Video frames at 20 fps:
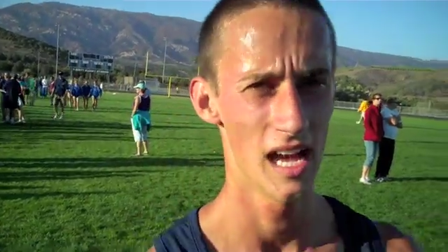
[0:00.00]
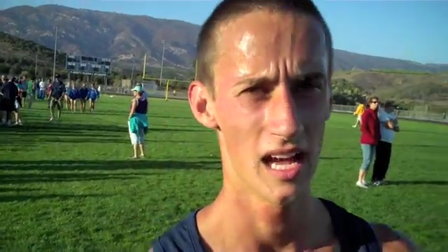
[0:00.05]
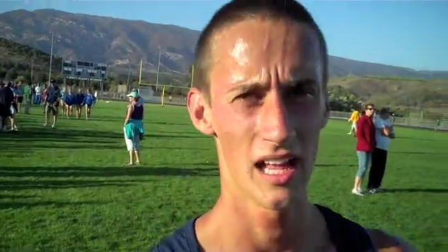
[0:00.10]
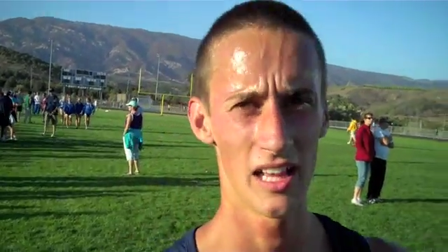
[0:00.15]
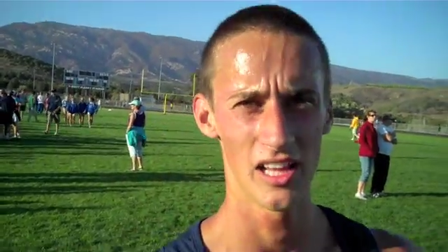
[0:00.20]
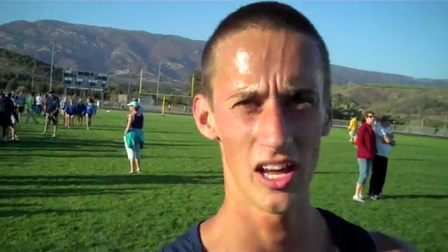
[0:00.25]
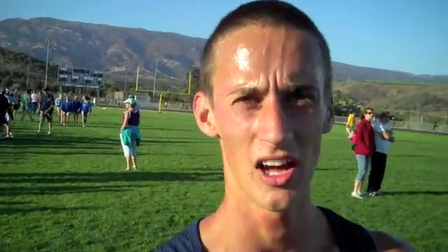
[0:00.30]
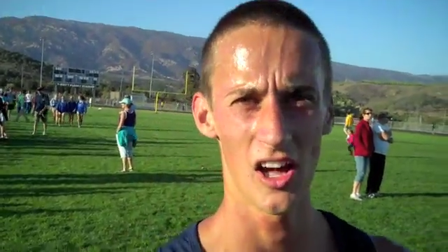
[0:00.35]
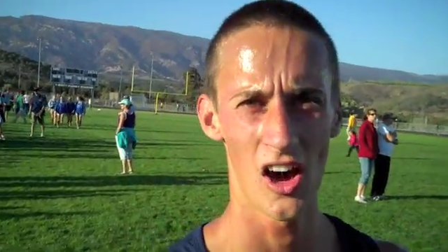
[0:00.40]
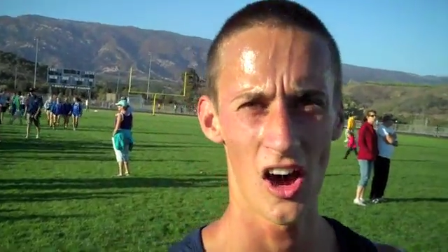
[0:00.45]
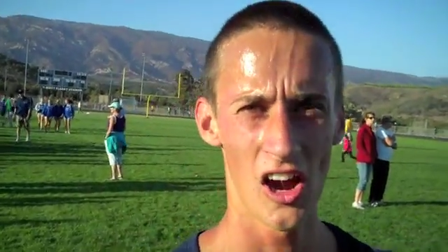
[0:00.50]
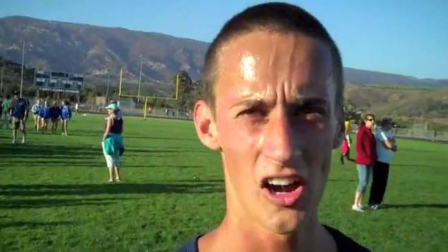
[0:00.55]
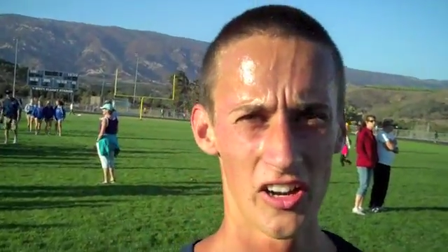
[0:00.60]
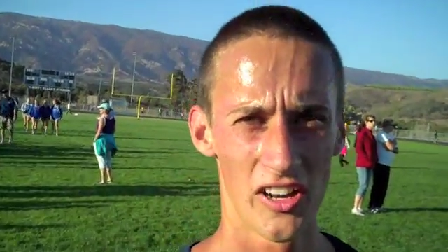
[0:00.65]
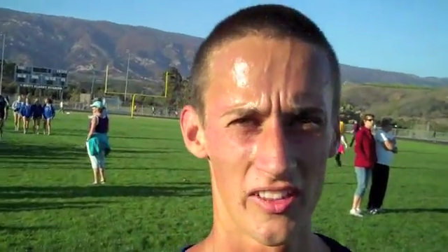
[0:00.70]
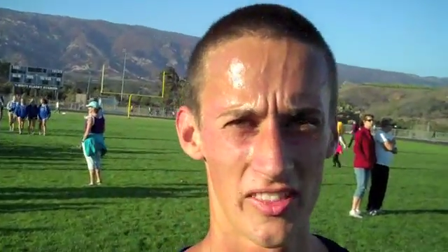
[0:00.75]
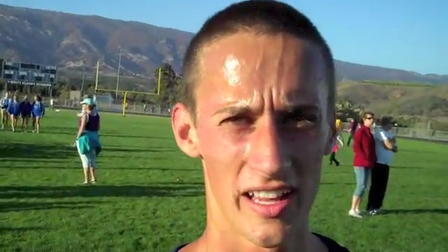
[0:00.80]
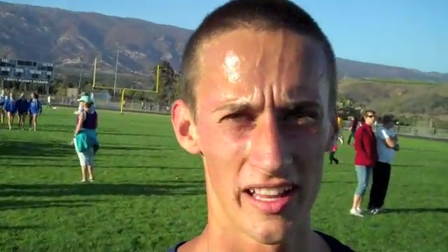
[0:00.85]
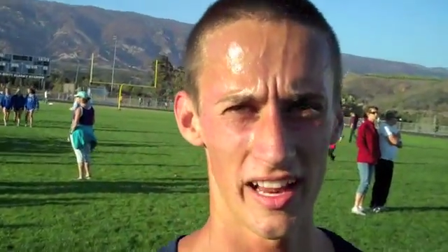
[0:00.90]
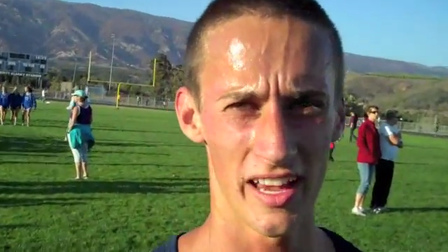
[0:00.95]
little
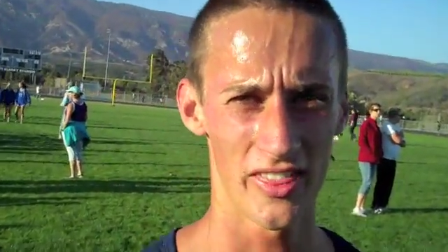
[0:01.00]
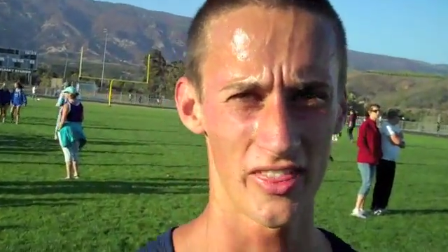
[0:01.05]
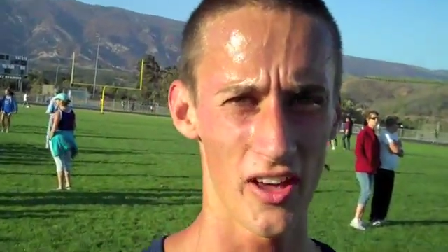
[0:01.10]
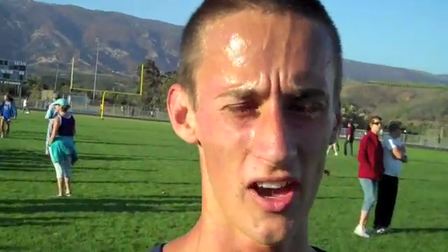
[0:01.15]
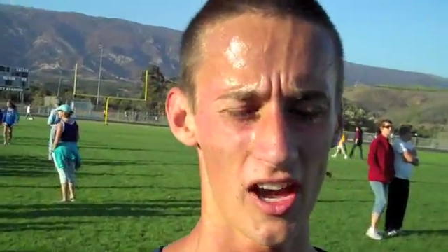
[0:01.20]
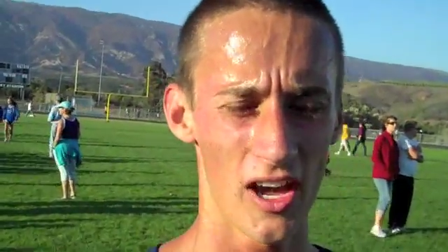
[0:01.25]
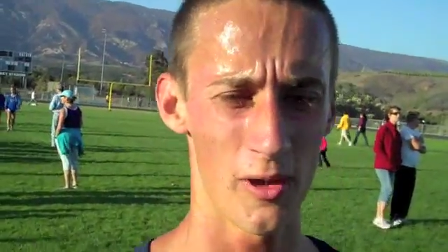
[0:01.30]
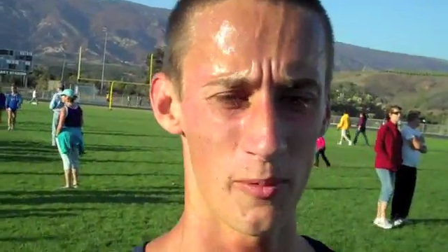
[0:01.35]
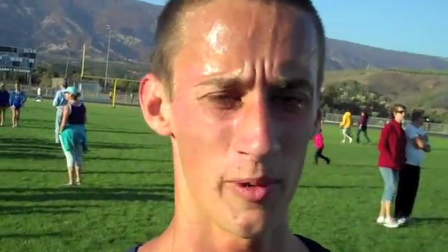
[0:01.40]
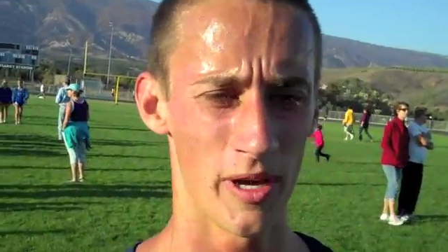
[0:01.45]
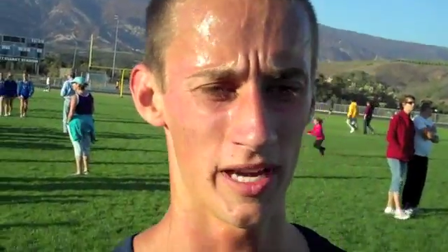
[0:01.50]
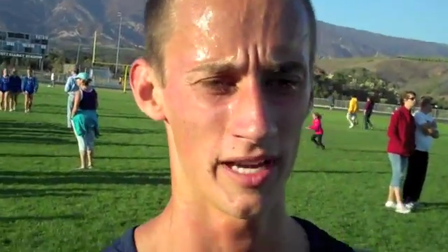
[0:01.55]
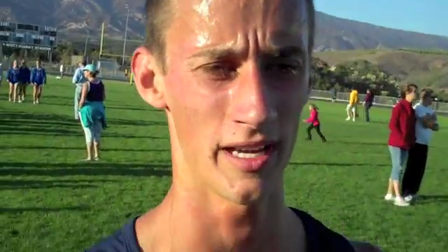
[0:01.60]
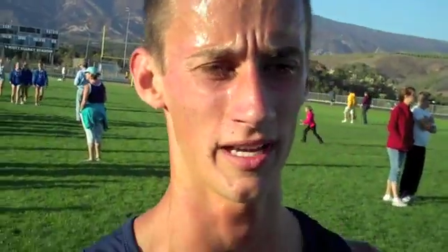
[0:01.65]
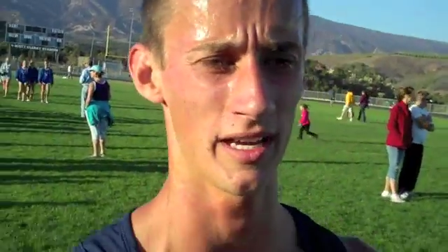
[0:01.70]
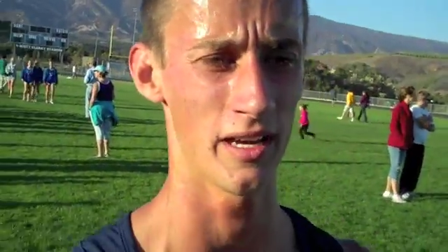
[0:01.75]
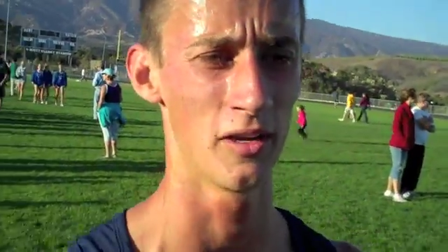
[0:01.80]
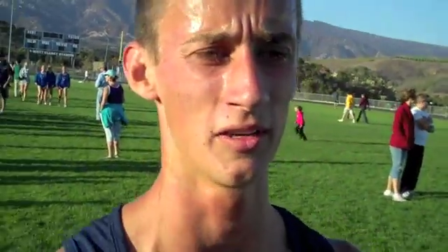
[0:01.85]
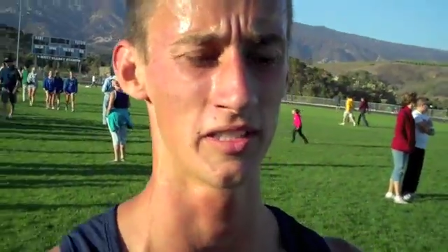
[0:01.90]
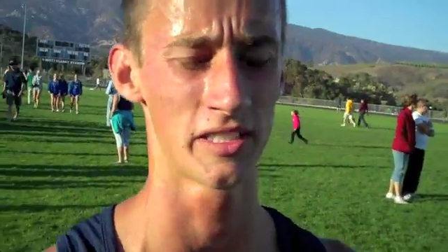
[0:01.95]
harder than I thought,
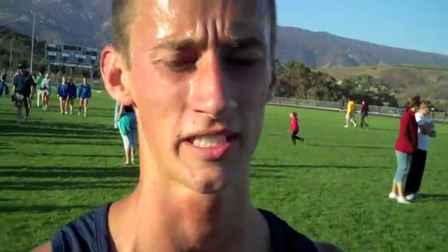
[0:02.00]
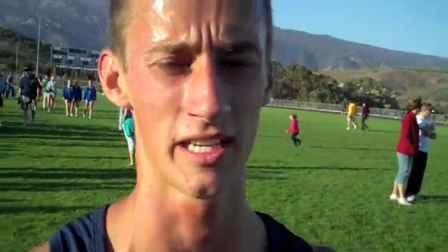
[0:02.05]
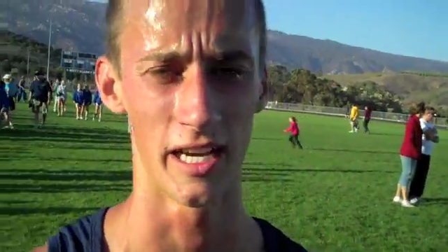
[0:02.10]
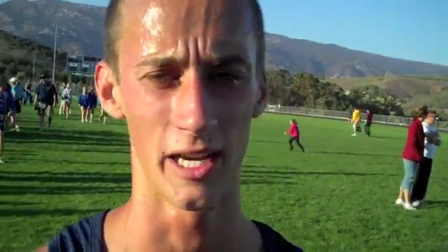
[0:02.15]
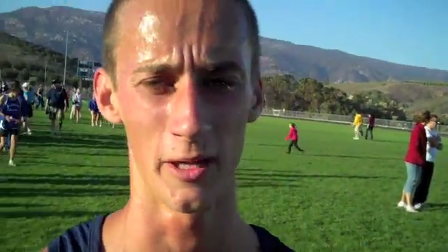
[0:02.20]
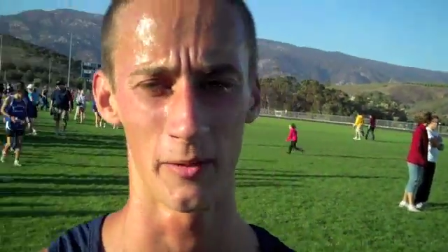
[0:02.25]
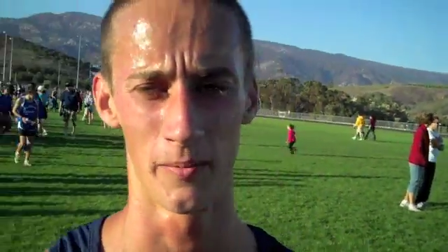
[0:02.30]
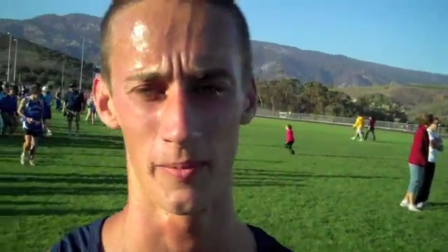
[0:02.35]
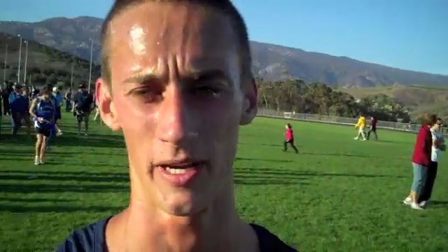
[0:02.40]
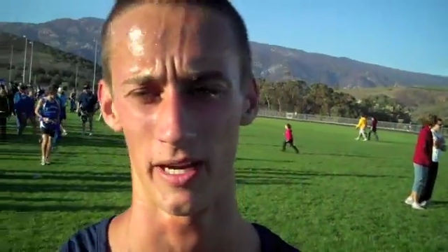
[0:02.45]
but it was good.